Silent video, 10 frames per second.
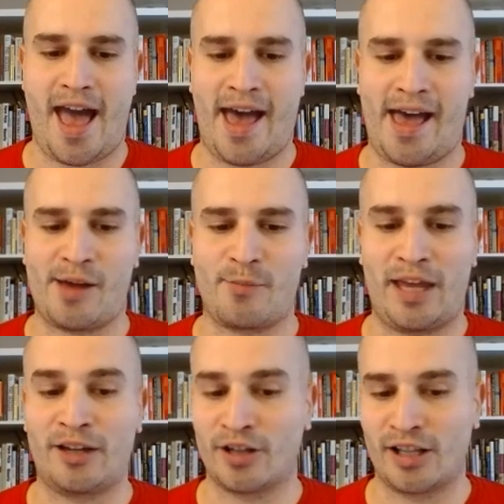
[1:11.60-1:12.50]
Um,
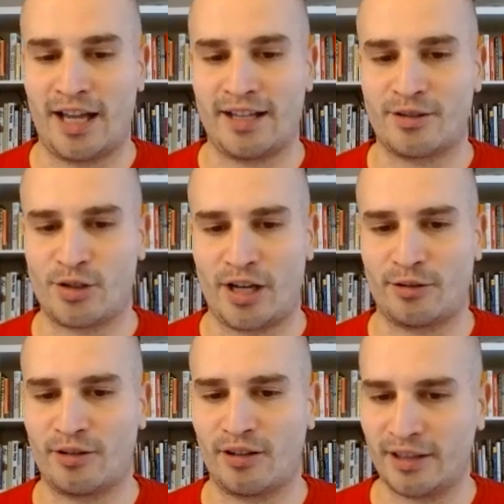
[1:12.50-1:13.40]
and her clients in
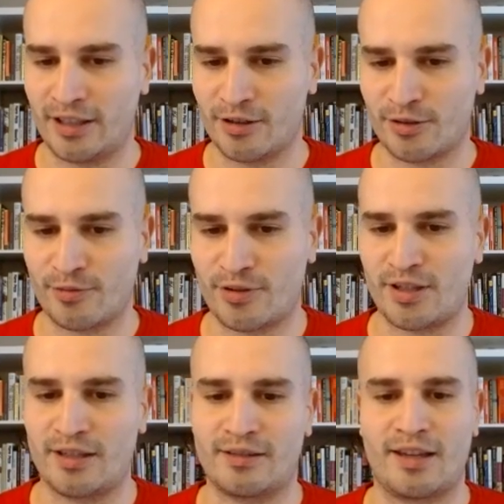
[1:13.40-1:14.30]
general are leaders who
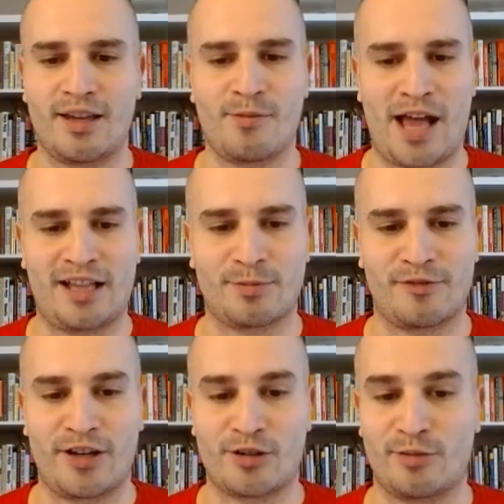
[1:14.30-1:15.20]
seek to balance
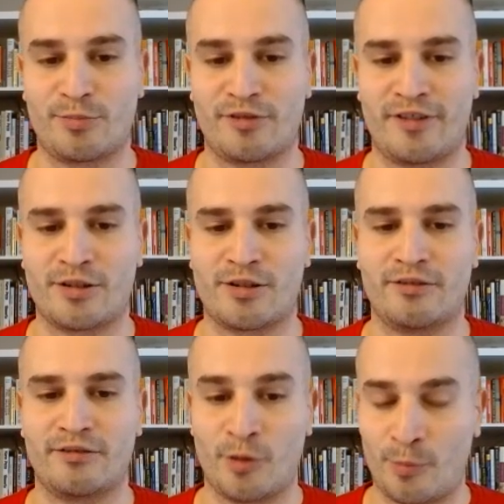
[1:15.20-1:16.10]
professional and
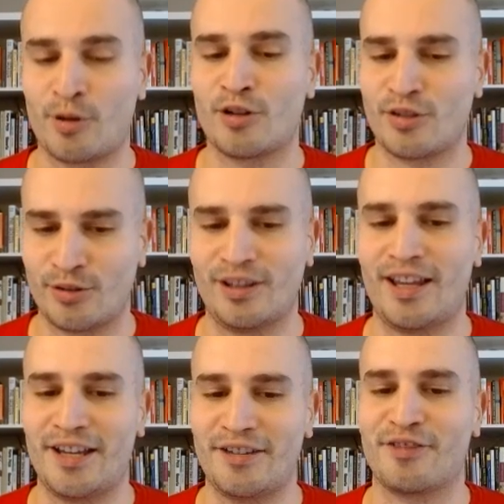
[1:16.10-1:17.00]
professional and personal
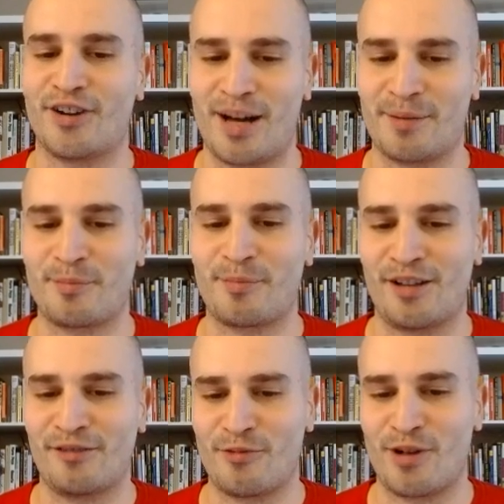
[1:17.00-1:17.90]
life for optimal
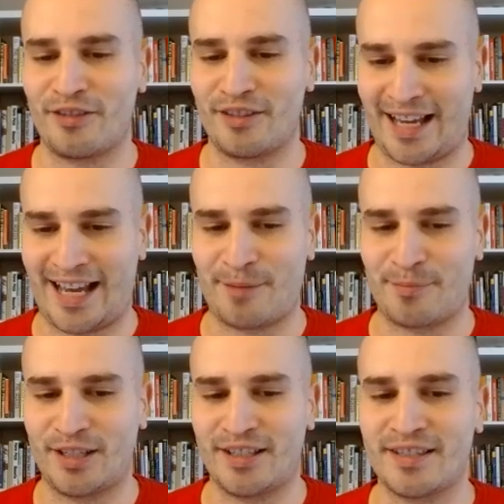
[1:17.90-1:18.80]
health, wealth, and
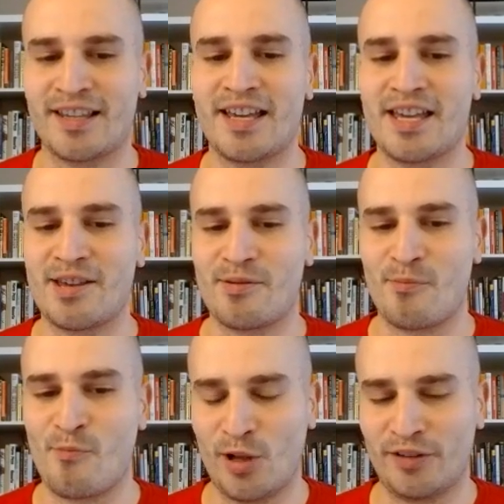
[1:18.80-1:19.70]
happiness,
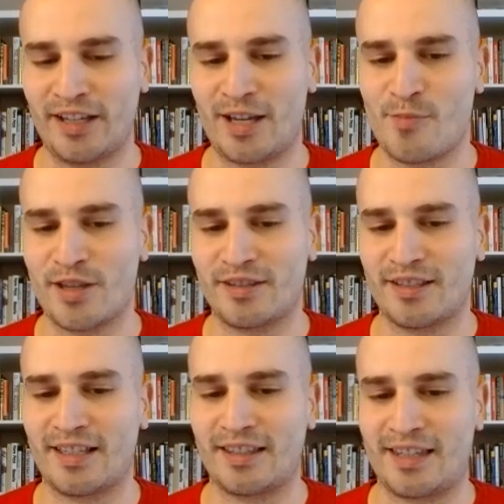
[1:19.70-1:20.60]
building a
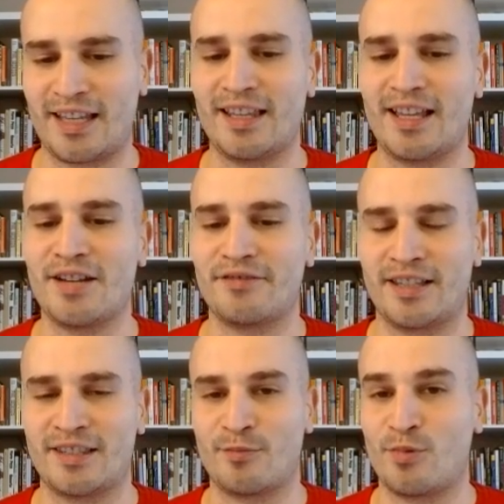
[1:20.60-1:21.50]
business that they love
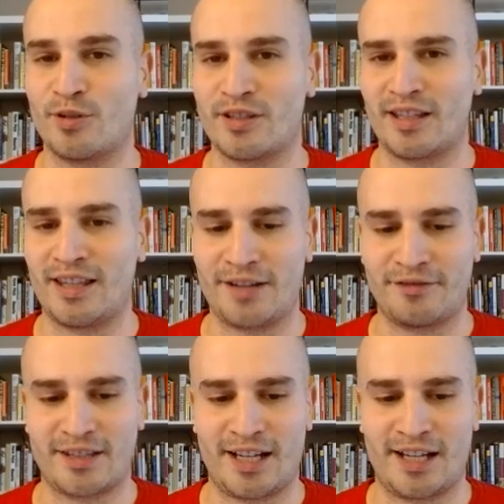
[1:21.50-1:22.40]
and supports the
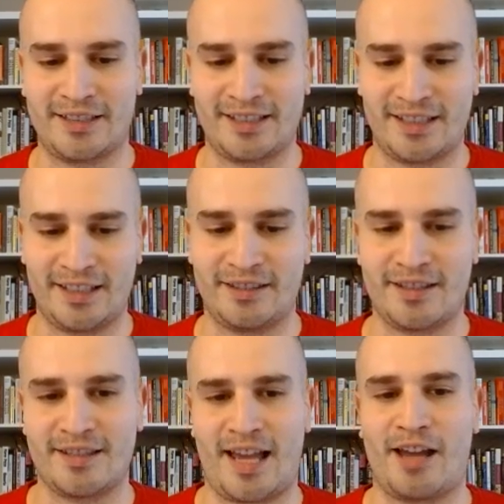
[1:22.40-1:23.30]
lifestyle that they
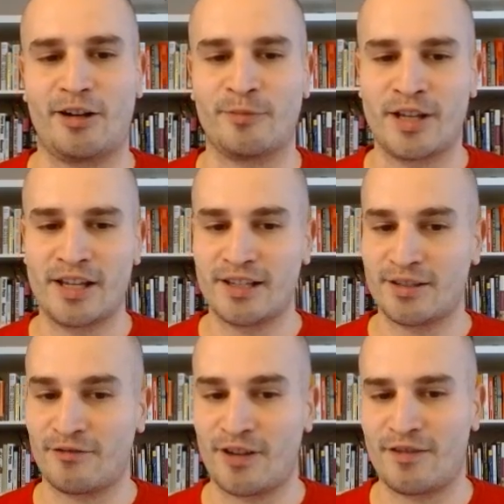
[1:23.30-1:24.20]
desire.
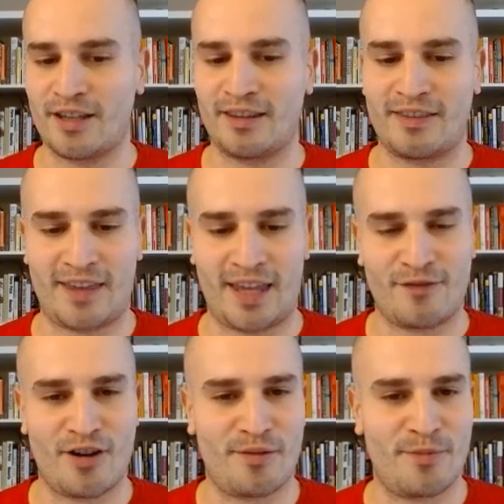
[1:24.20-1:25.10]
So, Vivian, thank
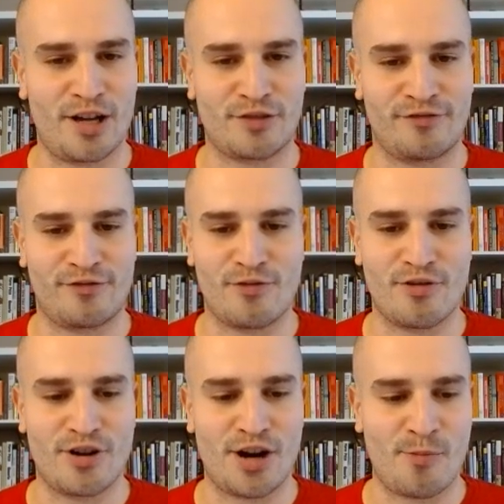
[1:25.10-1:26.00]
you very much
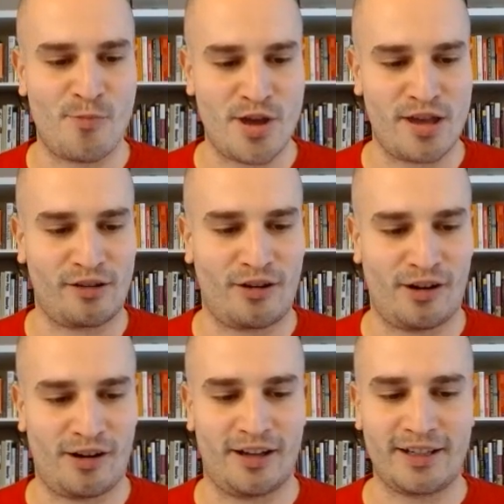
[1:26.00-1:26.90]
for being
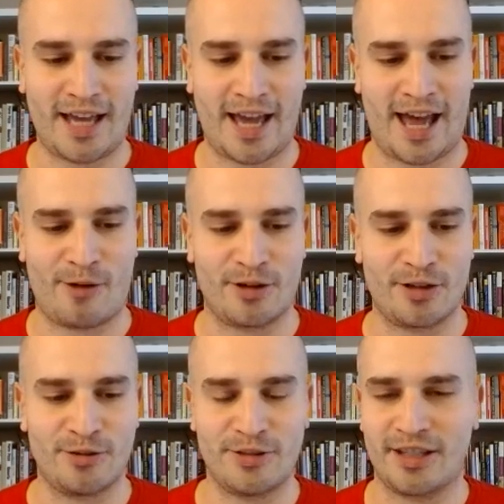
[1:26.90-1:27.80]
on. How are
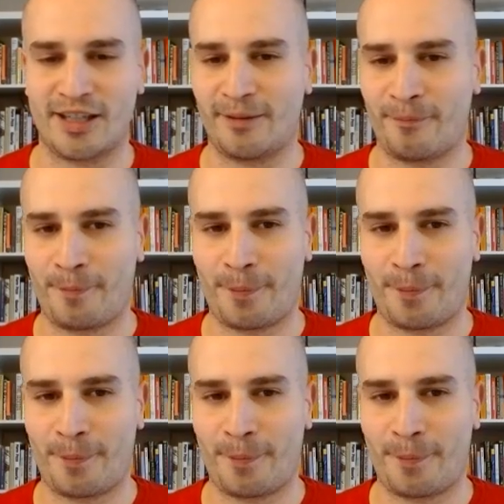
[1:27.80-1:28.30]
you doing today?